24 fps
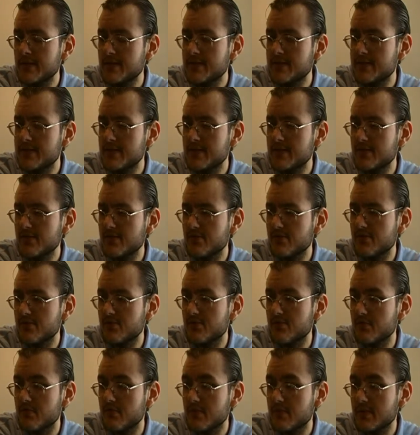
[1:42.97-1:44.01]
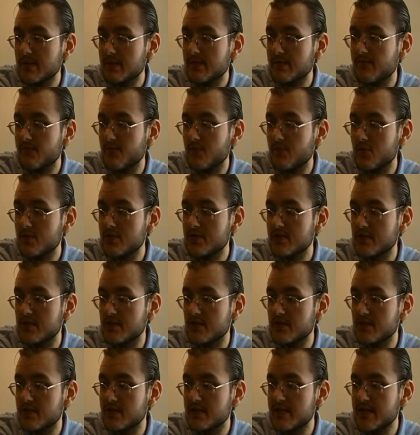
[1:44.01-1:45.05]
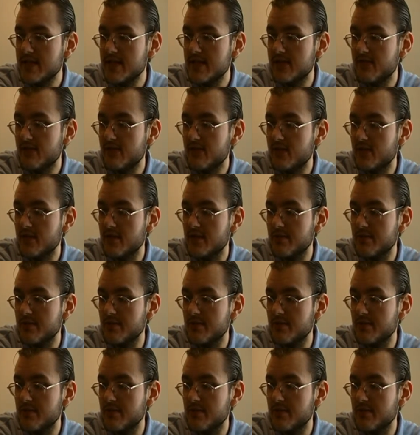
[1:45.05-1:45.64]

still forced to leave